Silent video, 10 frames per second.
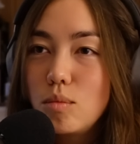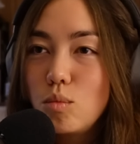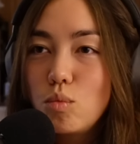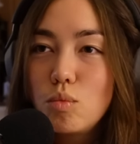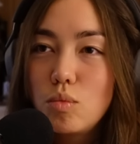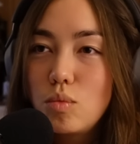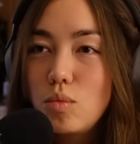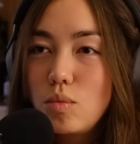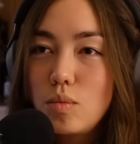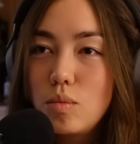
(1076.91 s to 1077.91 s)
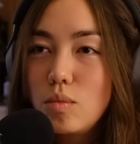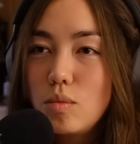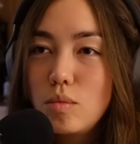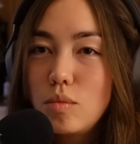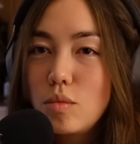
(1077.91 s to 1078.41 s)

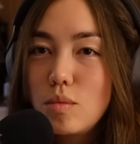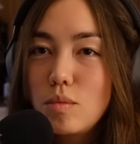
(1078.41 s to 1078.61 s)
No one is speaking in this clip.